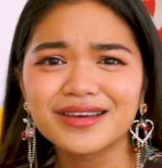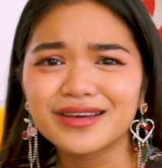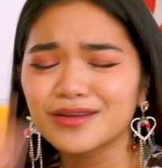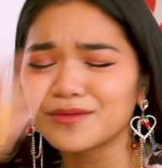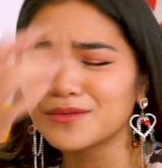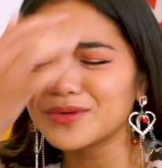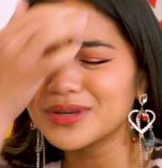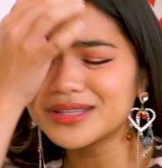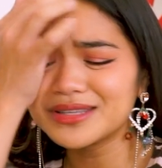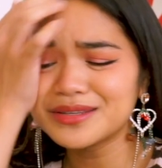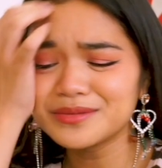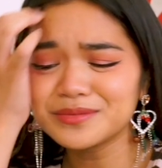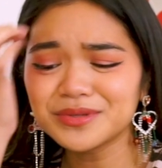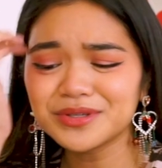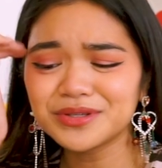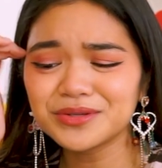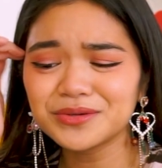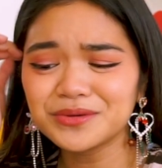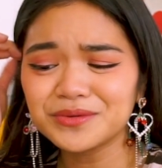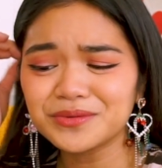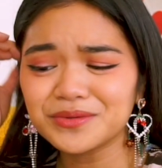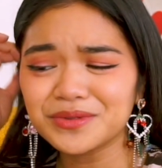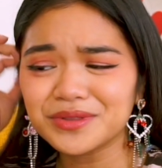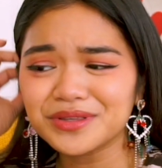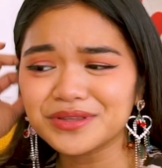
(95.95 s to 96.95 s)
Wisdom
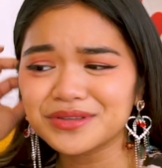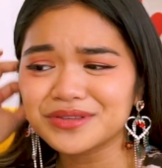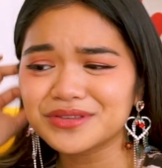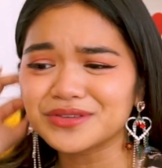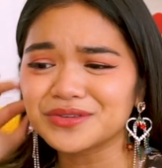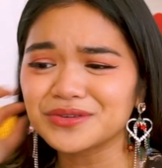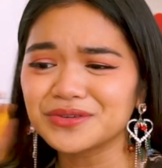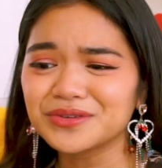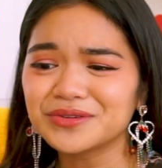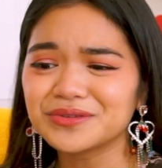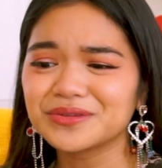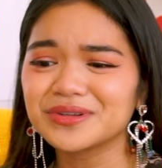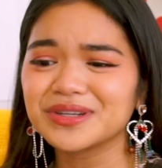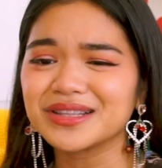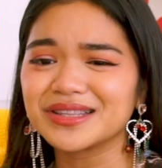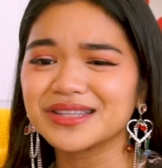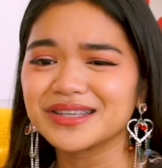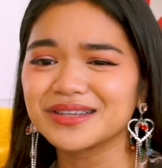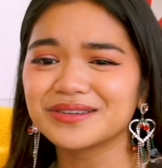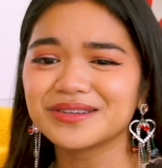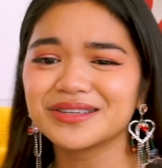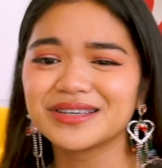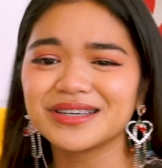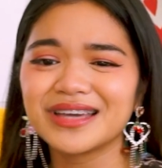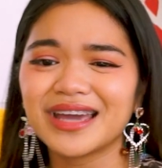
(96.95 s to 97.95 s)
tooth surgery
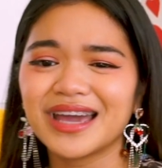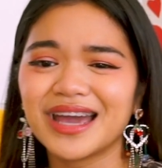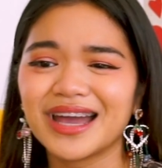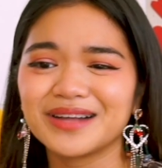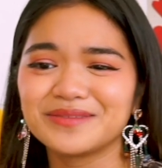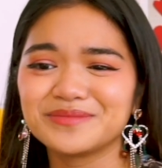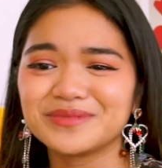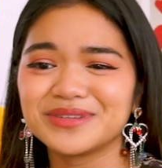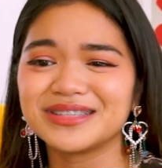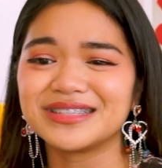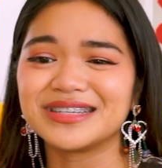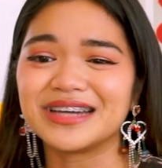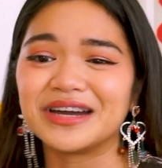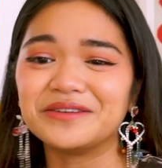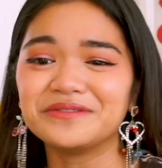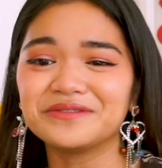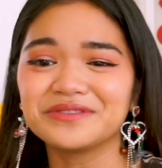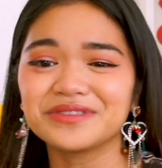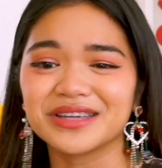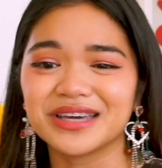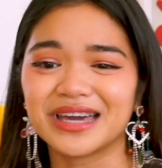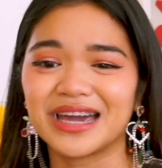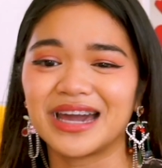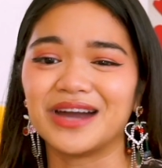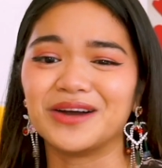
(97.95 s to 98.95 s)
literally had me down for
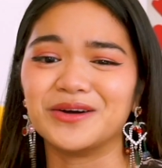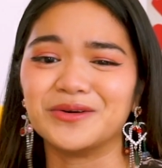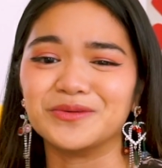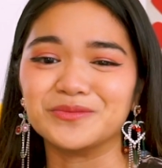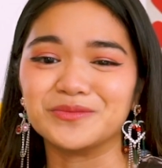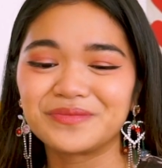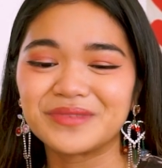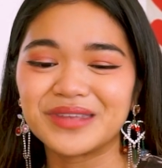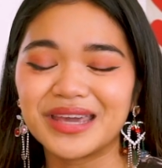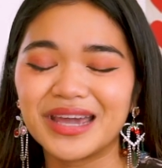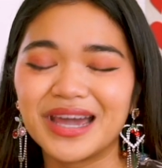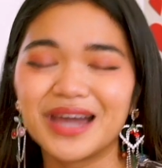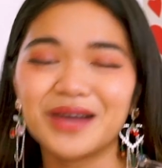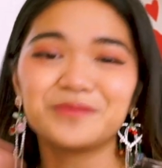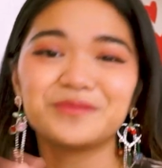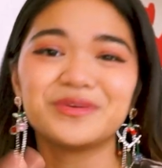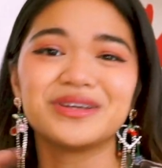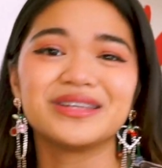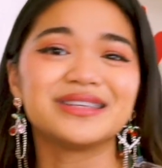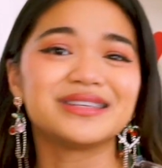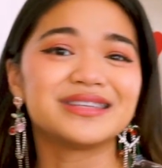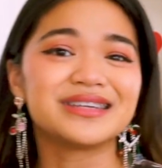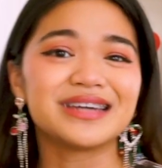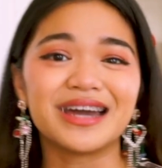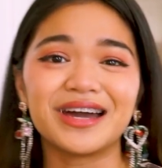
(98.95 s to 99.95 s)
the count. It had me
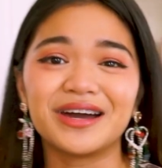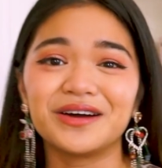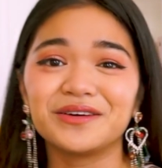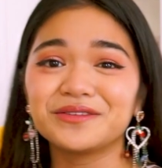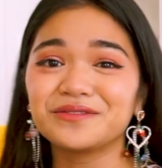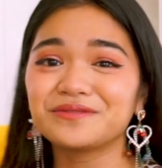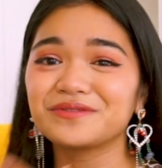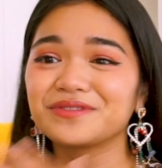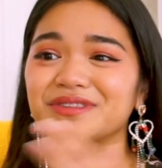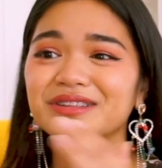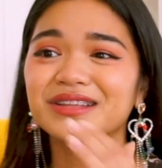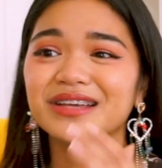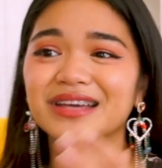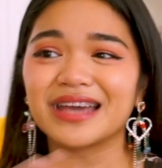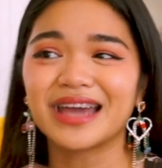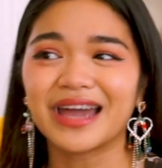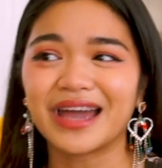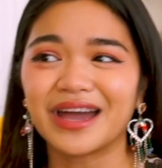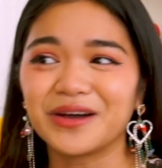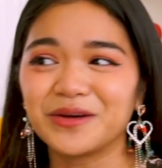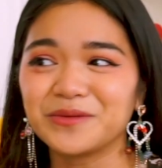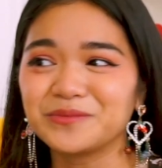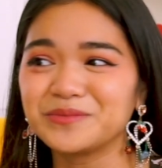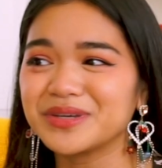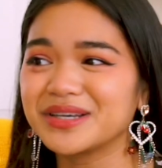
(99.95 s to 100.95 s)
down for the
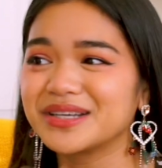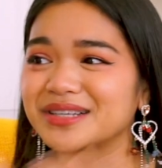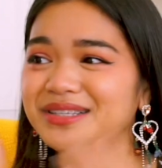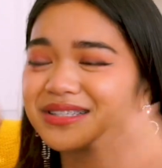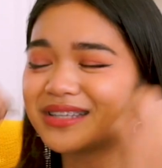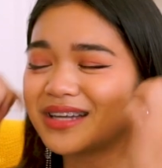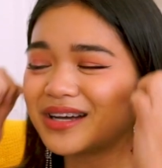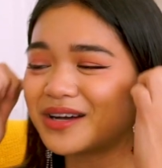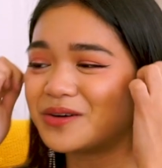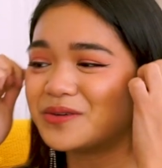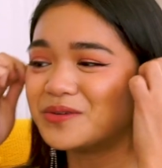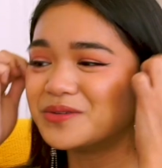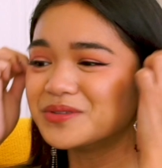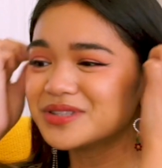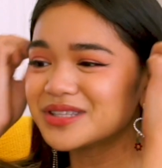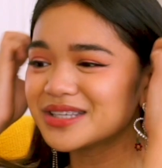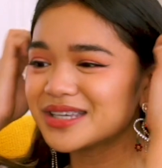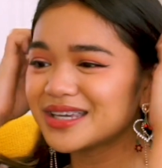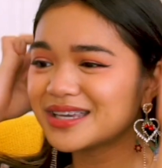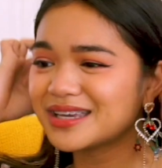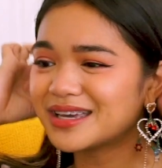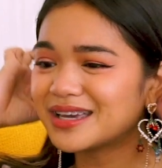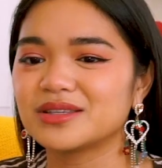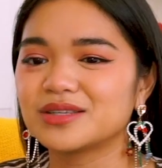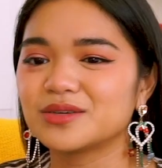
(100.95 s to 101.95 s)
count because not
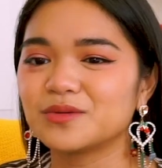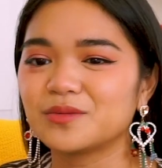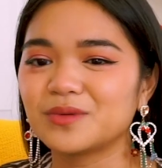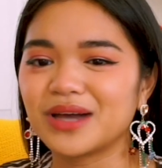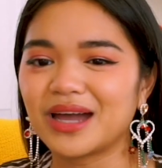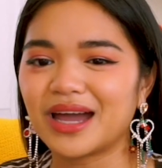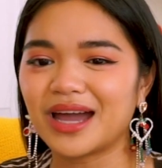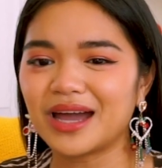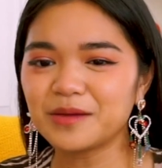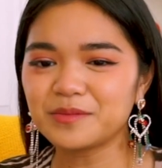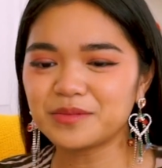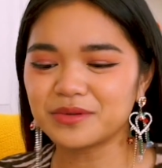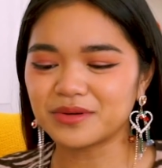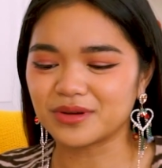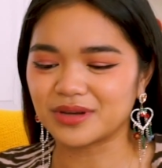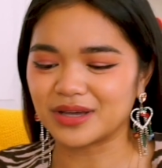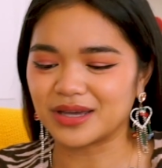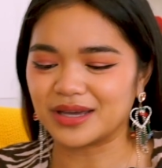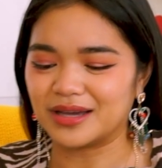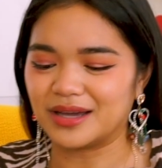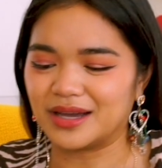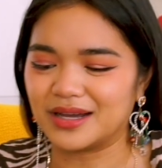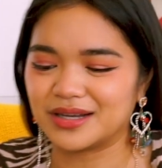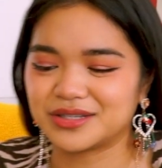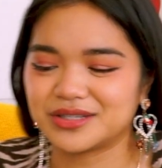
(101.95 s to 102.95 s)
only, so what happened, okay,
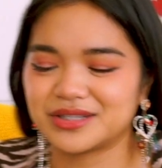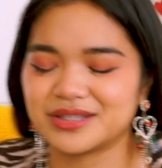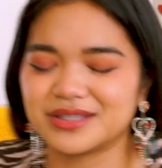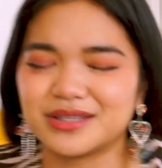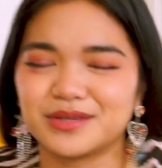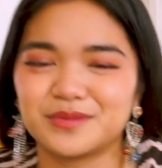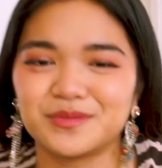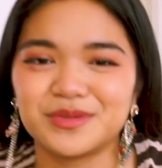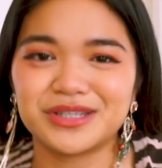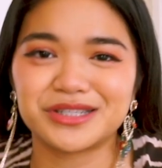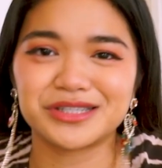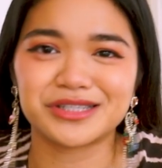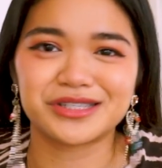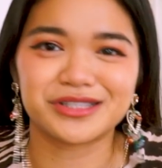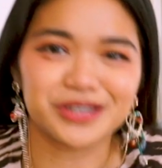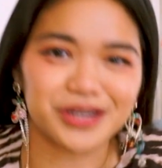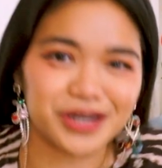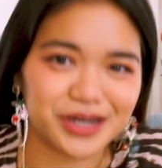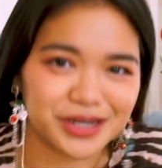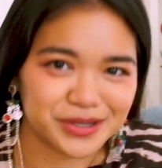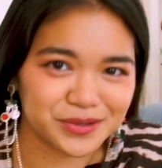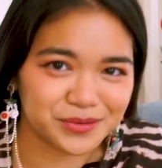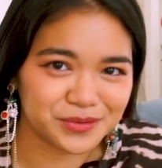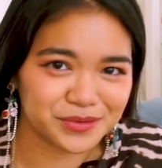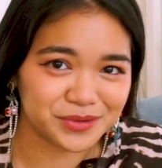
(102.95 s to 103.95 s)
actually, let me just
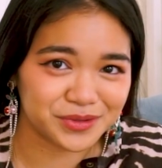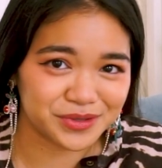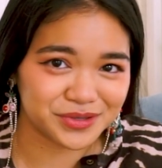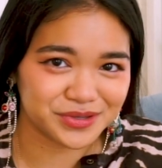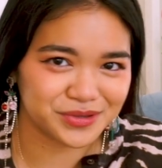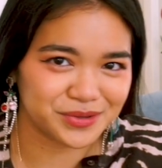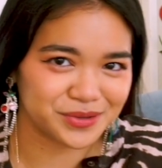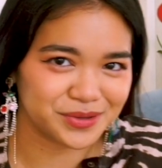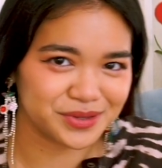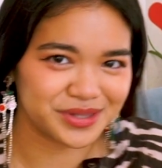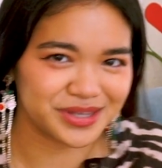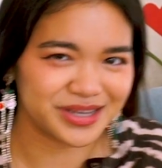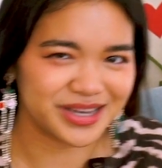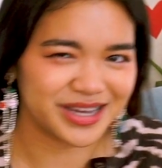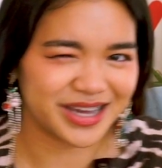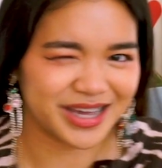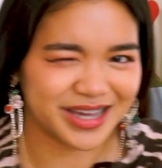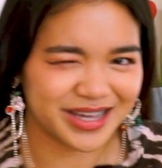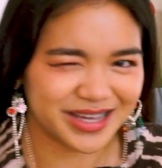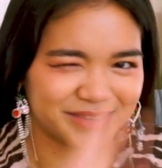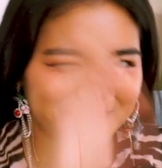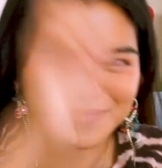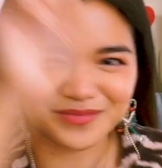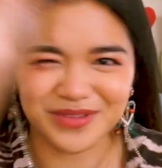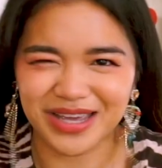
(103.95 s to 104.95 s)
talk you through this whole thing.
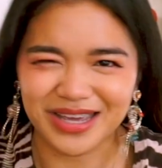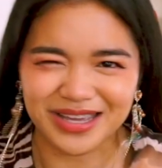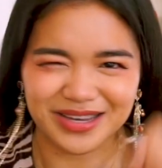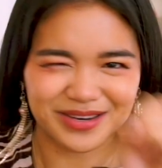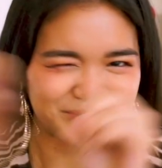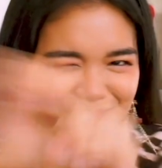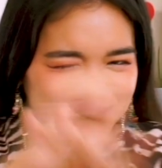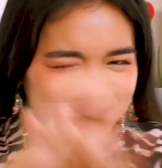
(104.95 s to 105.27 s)
Again,